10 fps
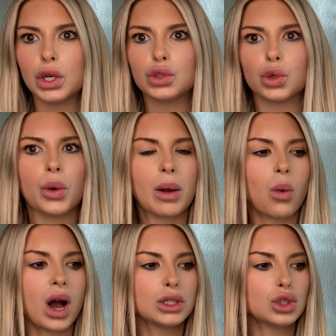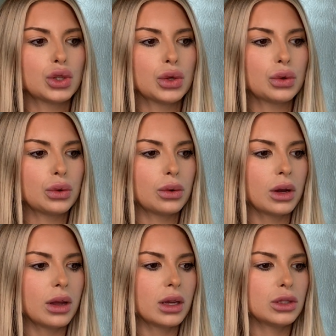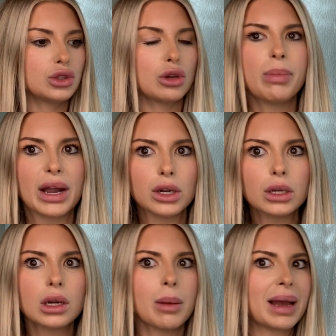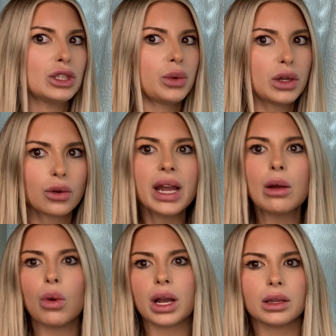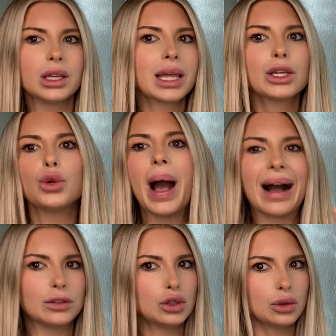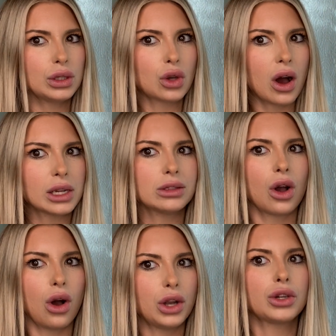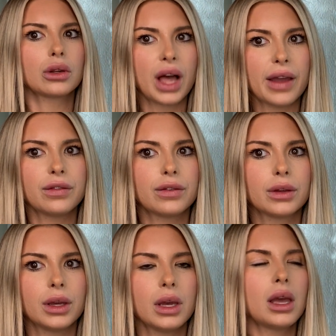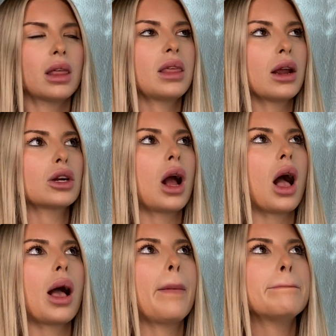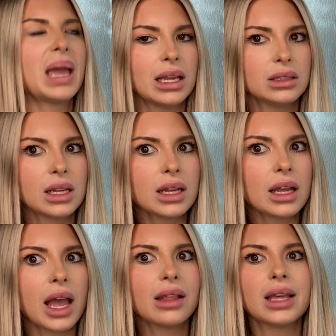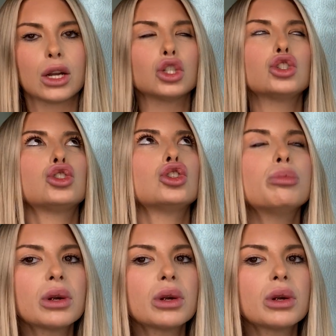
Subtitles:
Do I want to do better? Am I doing great? What could you like? You have to do these audits on your life. They're amazing and they are super